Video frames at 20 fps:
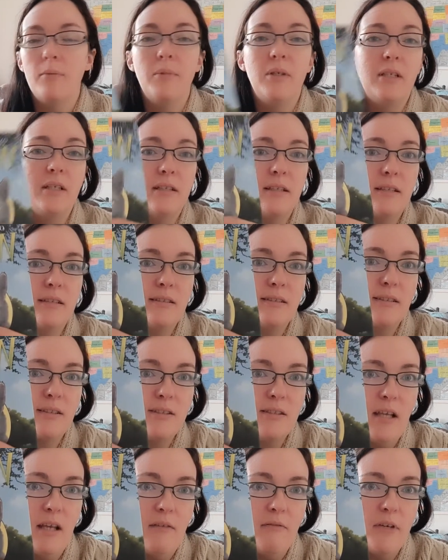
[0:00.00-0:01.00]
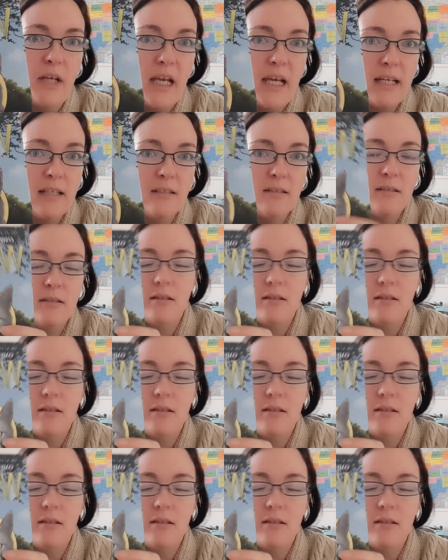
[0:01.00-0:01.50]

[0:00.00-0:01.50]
It does have cats